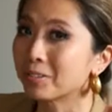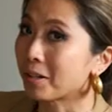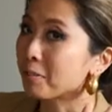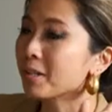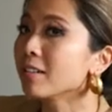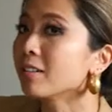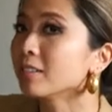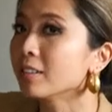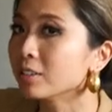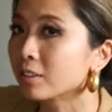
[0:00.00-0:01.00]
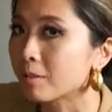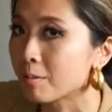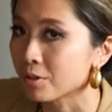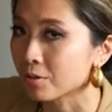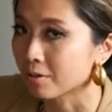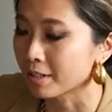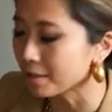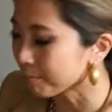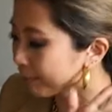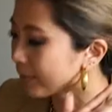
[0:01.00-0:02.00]
So I put it on Instagram
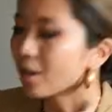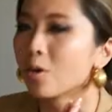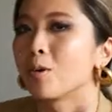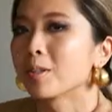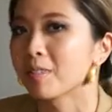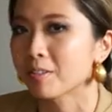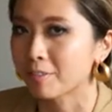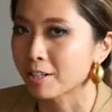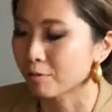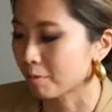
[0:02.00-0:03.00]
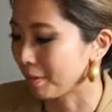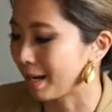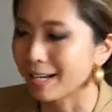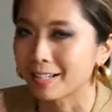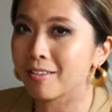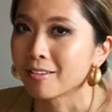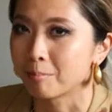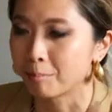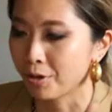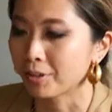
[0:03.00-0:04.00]
story. One of my friends replied,
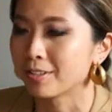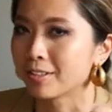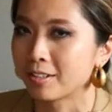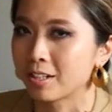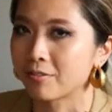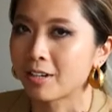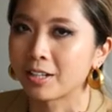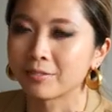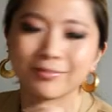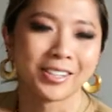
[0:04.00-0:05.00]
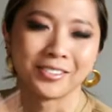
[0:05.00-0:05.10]
Birkin 35.